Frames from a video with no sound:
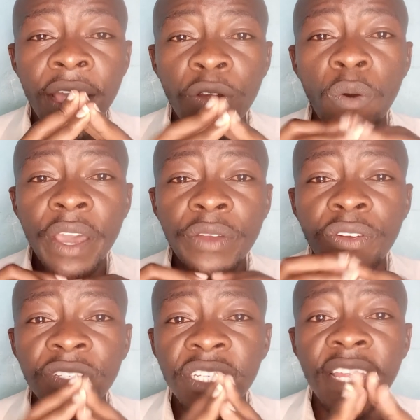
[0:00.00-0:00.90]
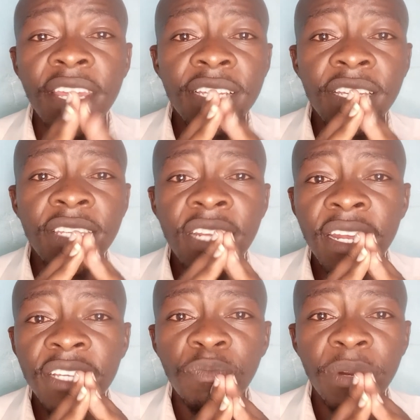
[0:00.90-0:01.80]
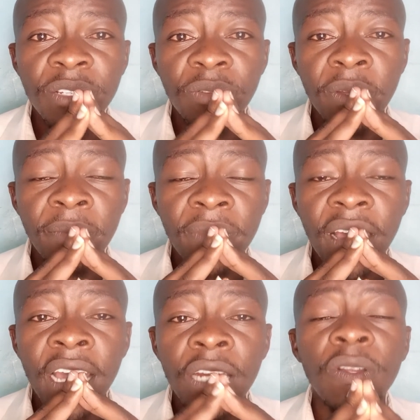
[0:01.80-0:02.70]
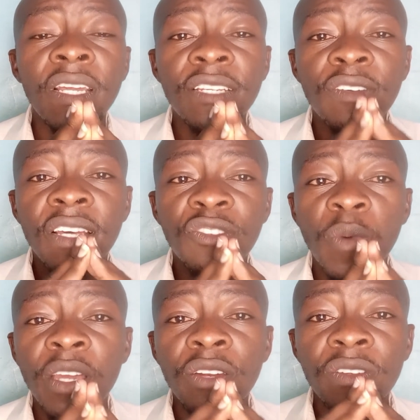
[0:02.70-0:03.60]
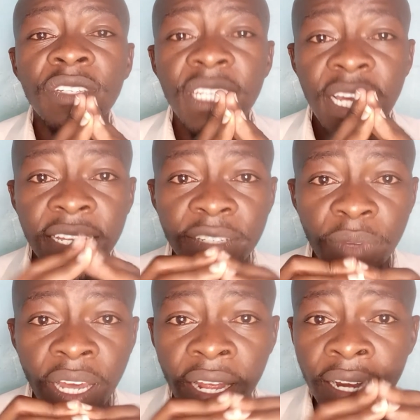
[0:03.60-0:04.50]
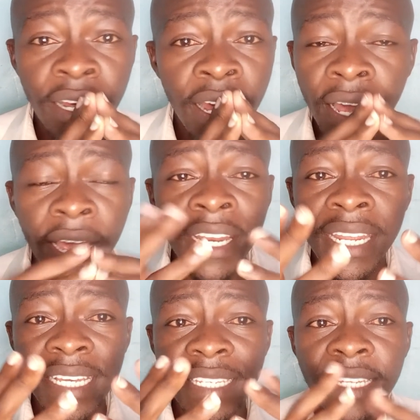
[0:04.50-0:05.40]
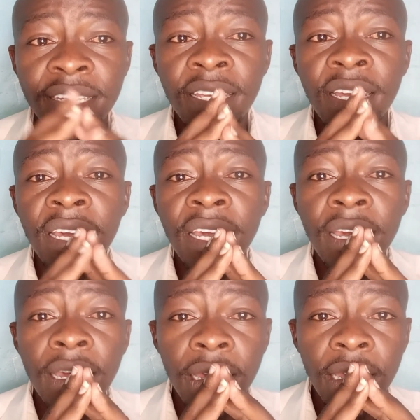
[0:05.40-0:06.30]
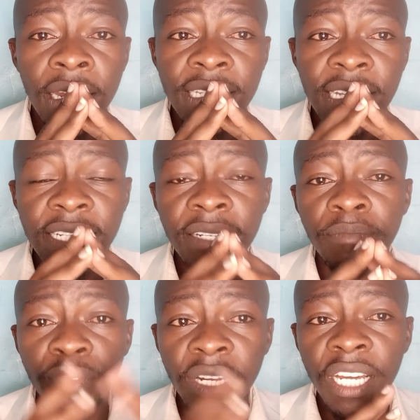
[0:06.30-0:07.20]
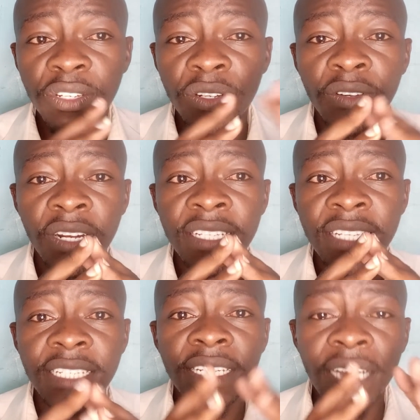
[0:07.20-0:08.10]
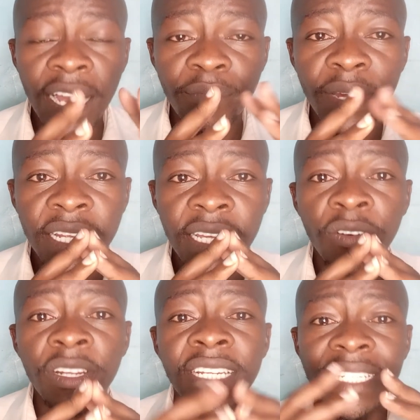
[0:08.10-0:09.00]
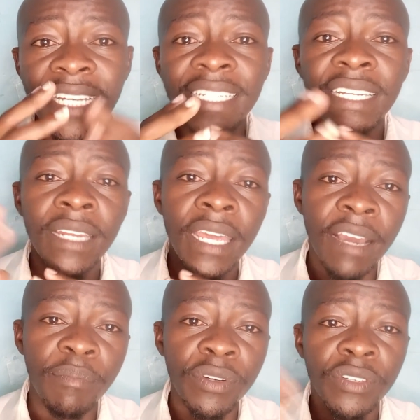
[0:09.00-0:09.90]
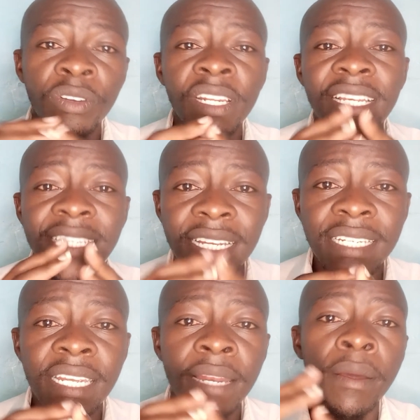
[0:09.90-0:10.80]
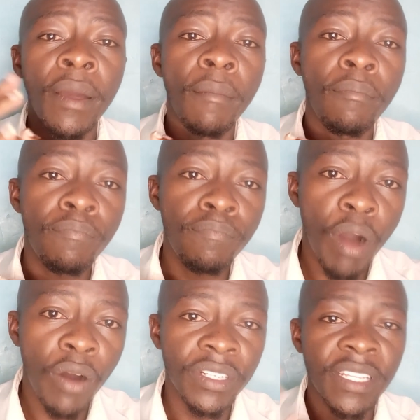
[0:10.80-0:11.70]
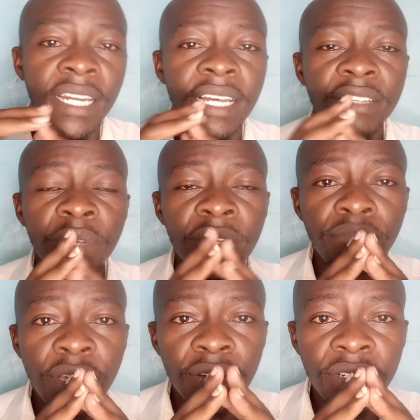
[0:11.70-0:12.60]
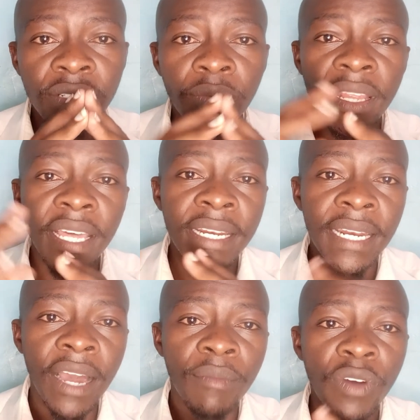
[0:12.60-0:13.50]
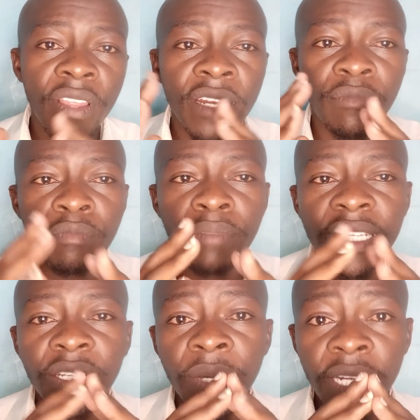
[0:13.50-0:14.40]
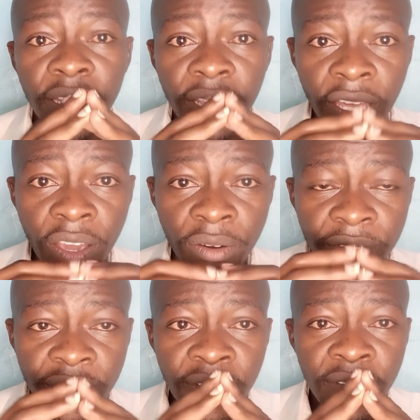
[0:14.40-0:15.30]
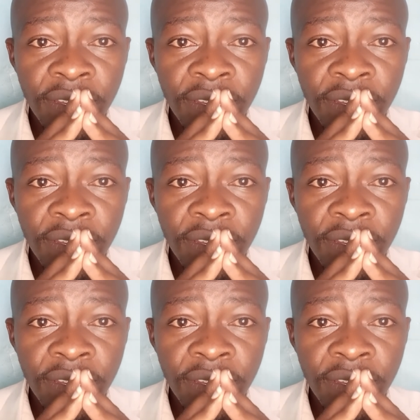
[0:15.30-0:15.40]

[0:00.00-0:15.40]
I know why you don't see the essence in an expressway. I know the reason as to why you don't see any essence in a certain production or a certain company or in a certain airport or in a certain port that has been built, whether in Lamu, whether in Mombasa or anything else.